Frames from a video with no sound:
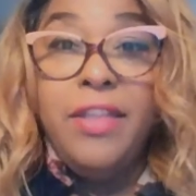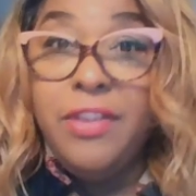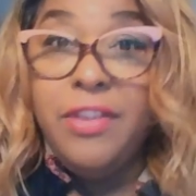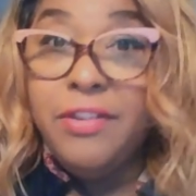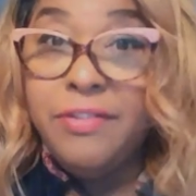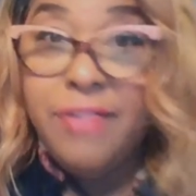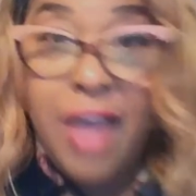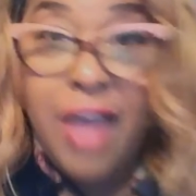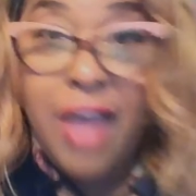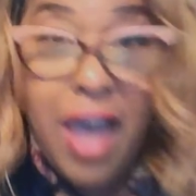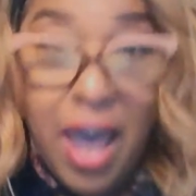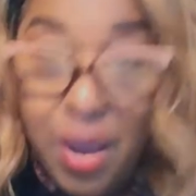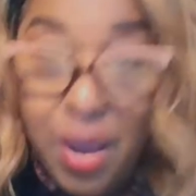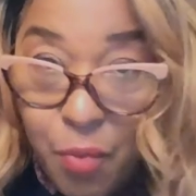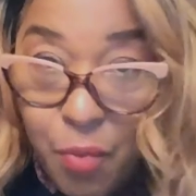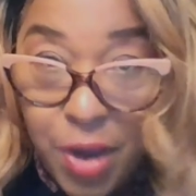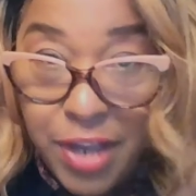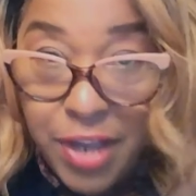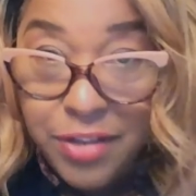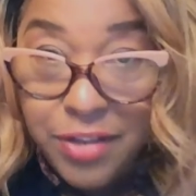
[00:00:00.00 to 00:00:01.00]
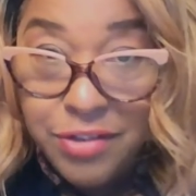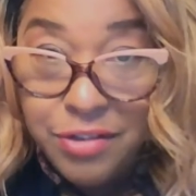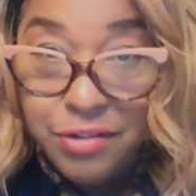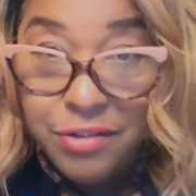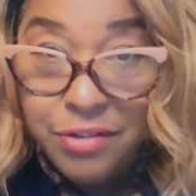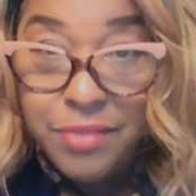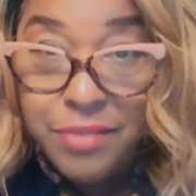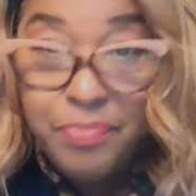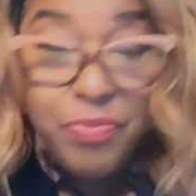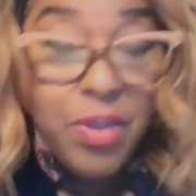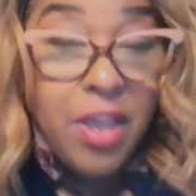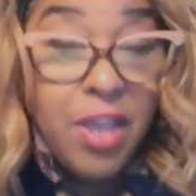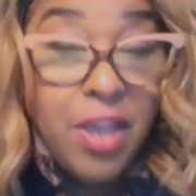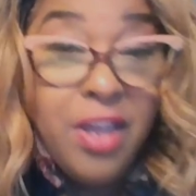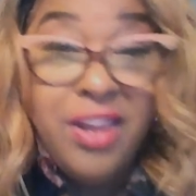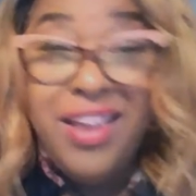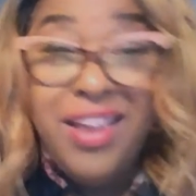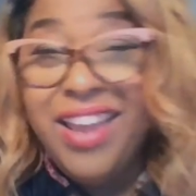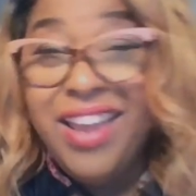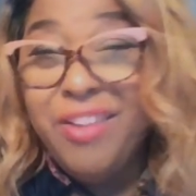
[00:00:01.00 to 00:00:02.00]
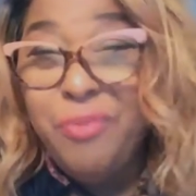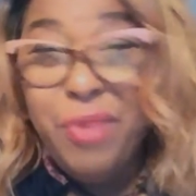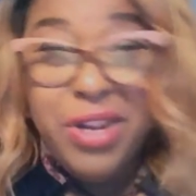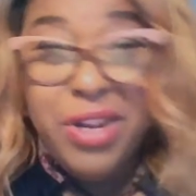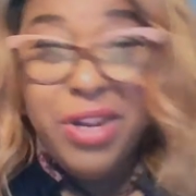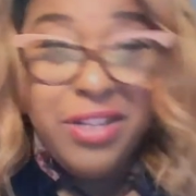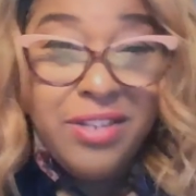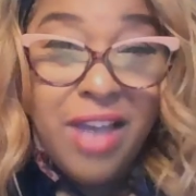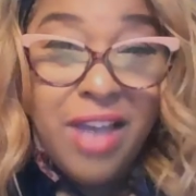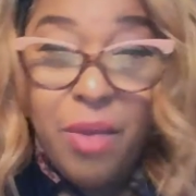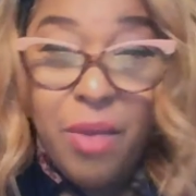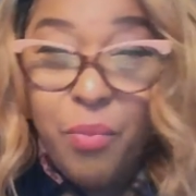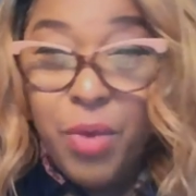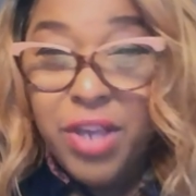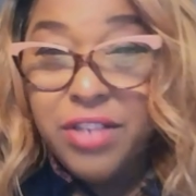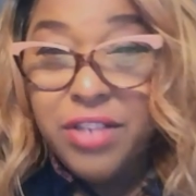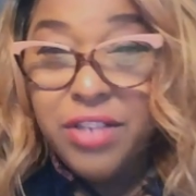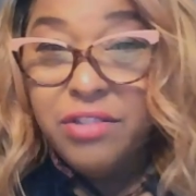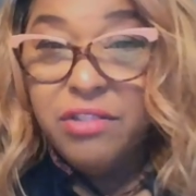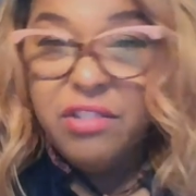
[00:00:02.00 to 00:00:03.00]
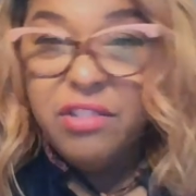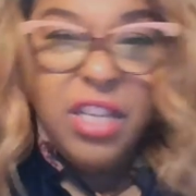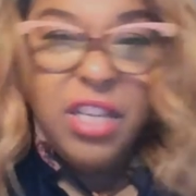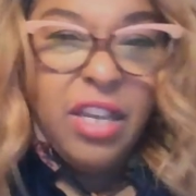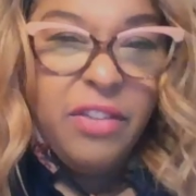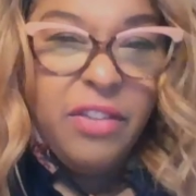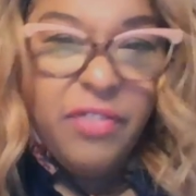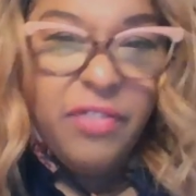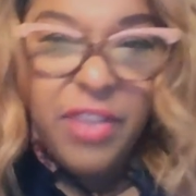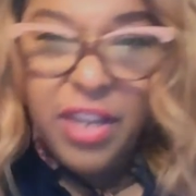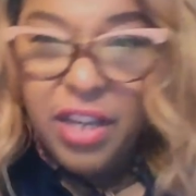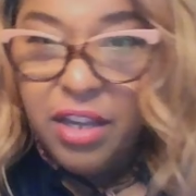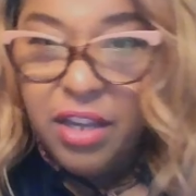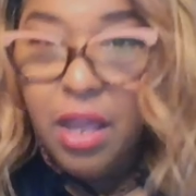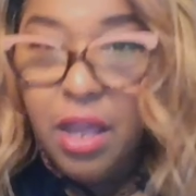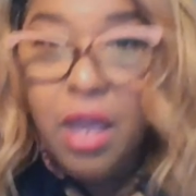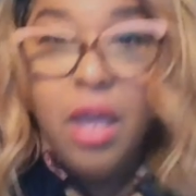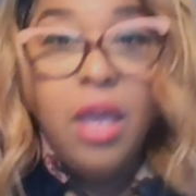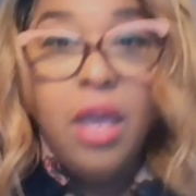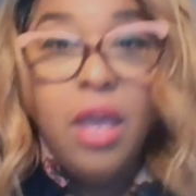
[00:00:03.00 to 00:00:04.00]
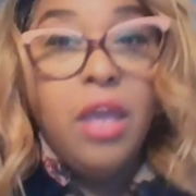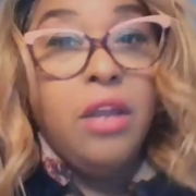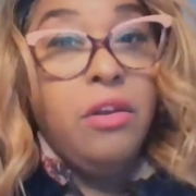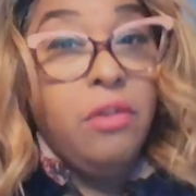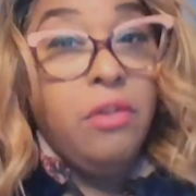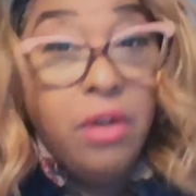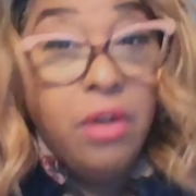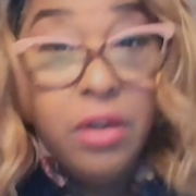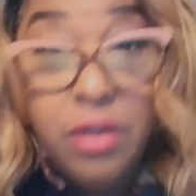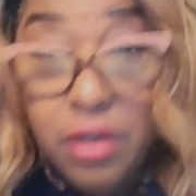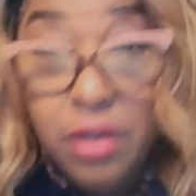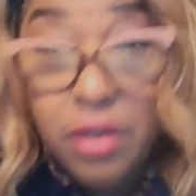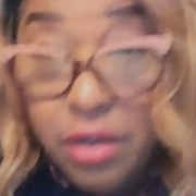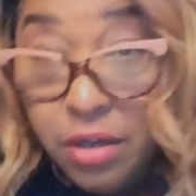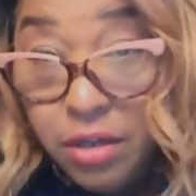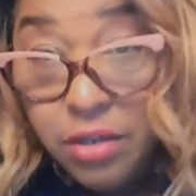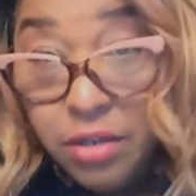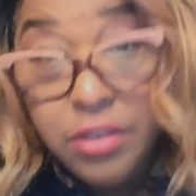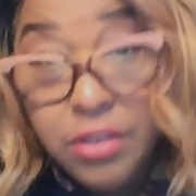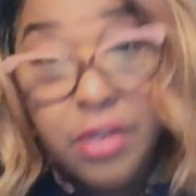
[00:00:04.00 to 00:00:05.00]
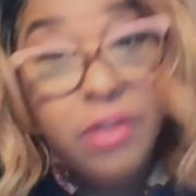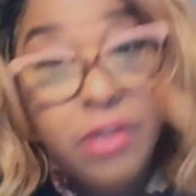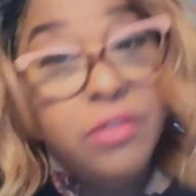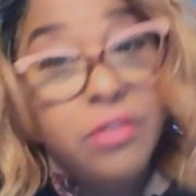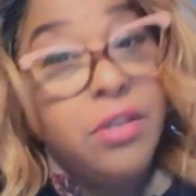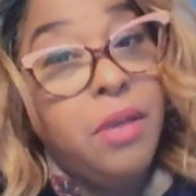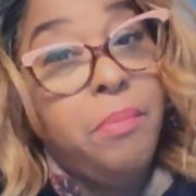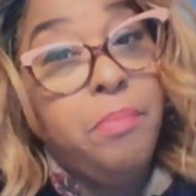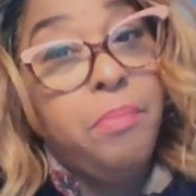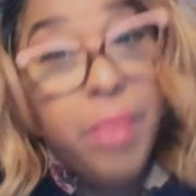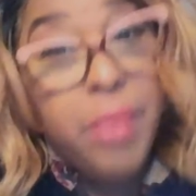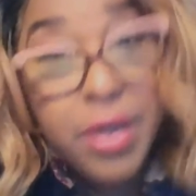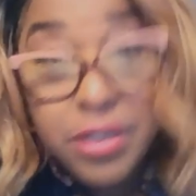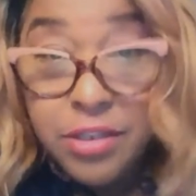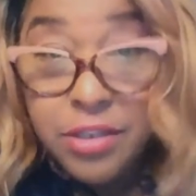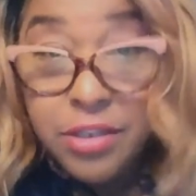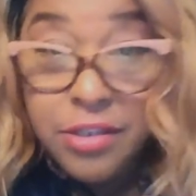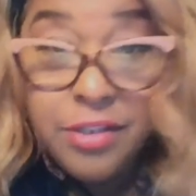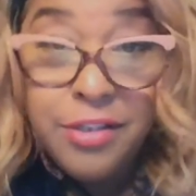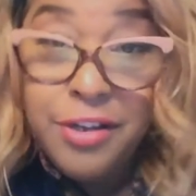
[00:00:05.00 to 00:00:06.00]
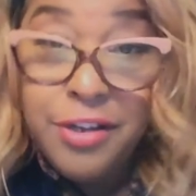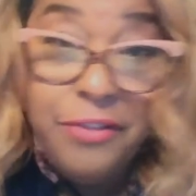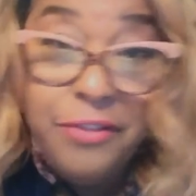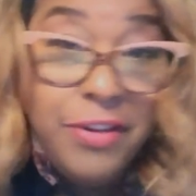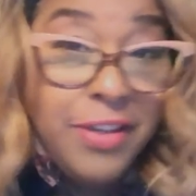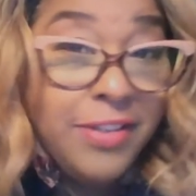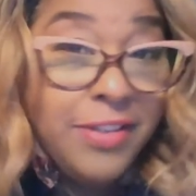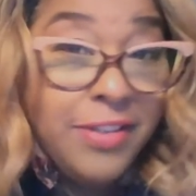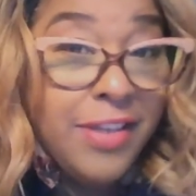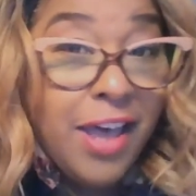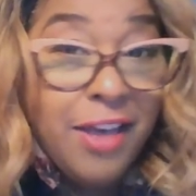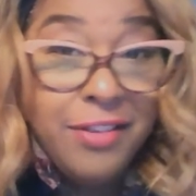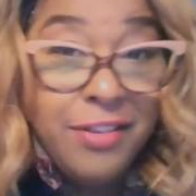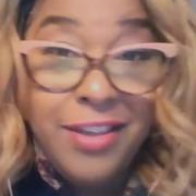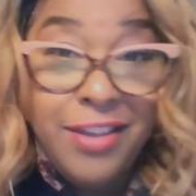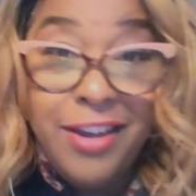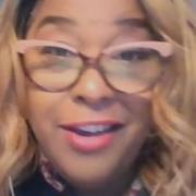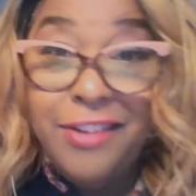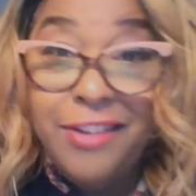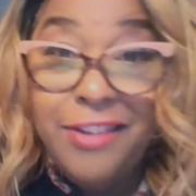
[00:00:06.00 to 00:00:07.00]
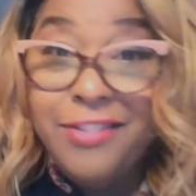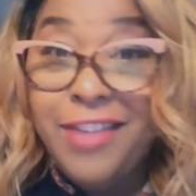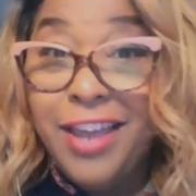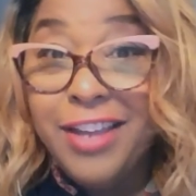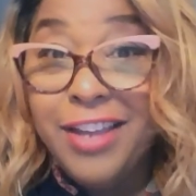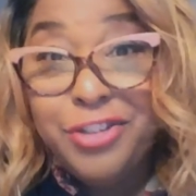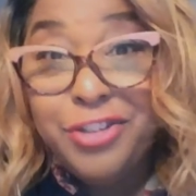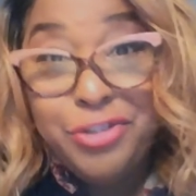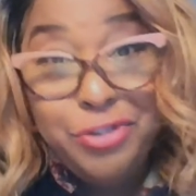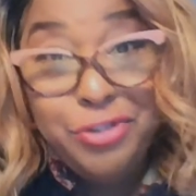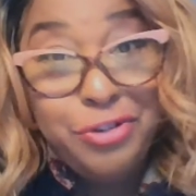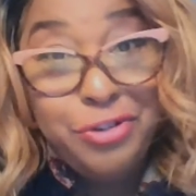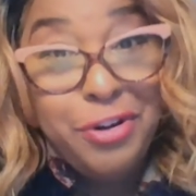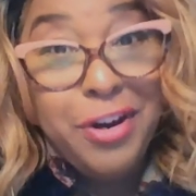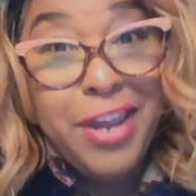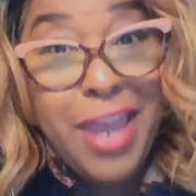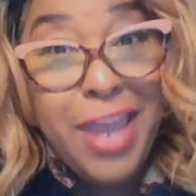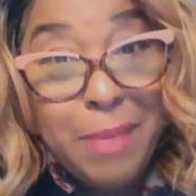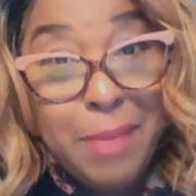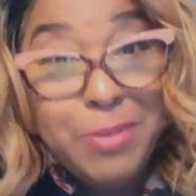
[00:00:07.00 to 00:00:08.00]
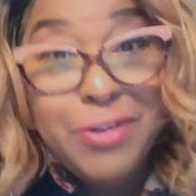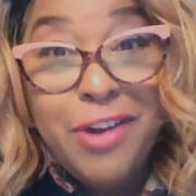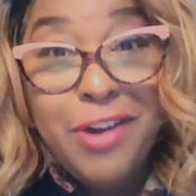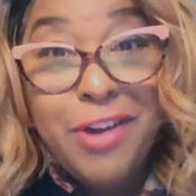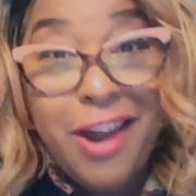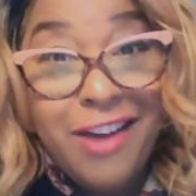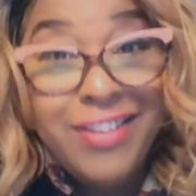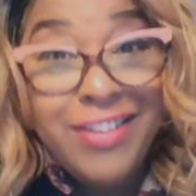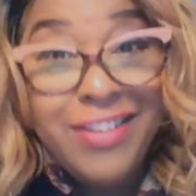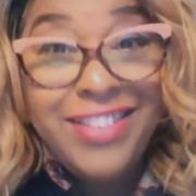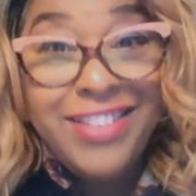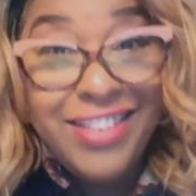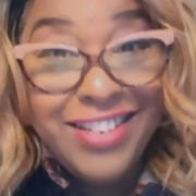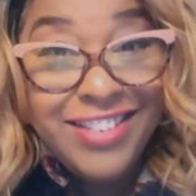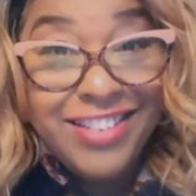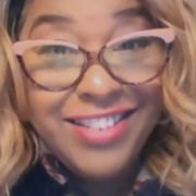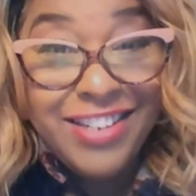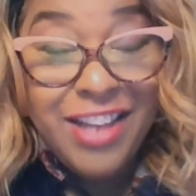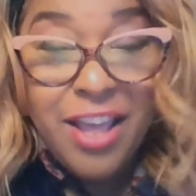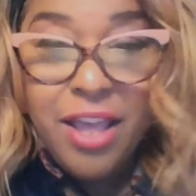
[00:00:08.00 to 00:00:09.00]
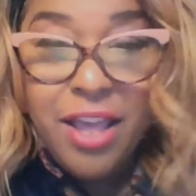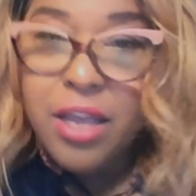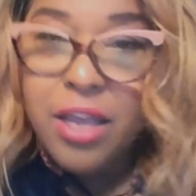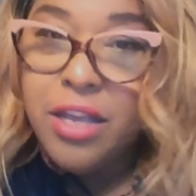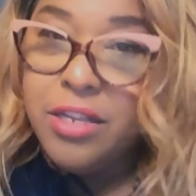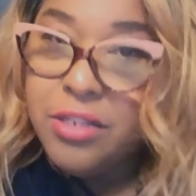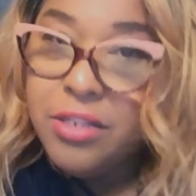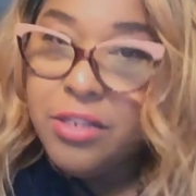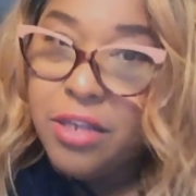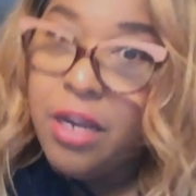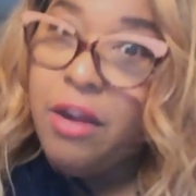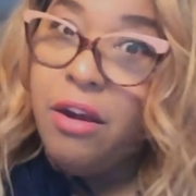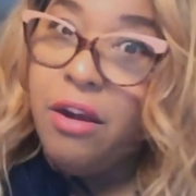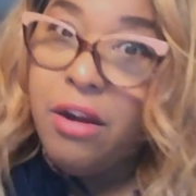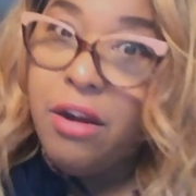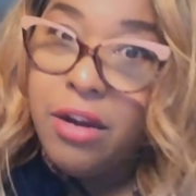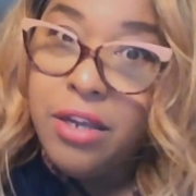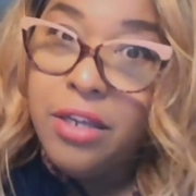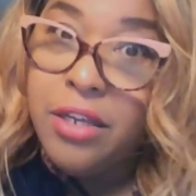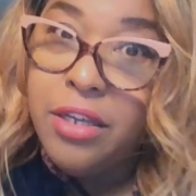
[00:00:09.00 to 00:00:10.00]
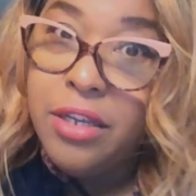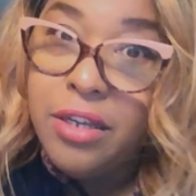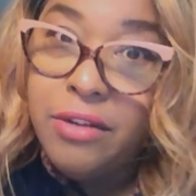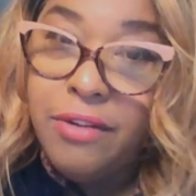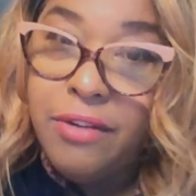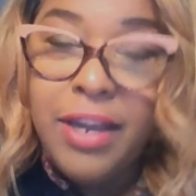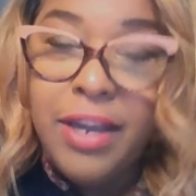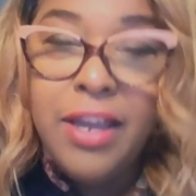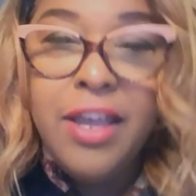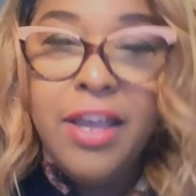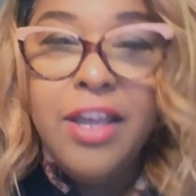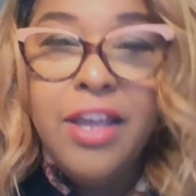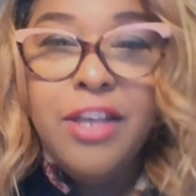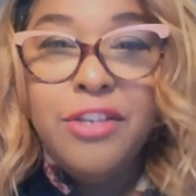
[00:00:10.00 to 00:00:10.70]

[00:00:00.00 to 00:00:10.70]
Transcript: There's time wasters. Like, what are time wasters? TV, and Lord knows there's a bunch of series out there that sure capture our attention because they are good, right?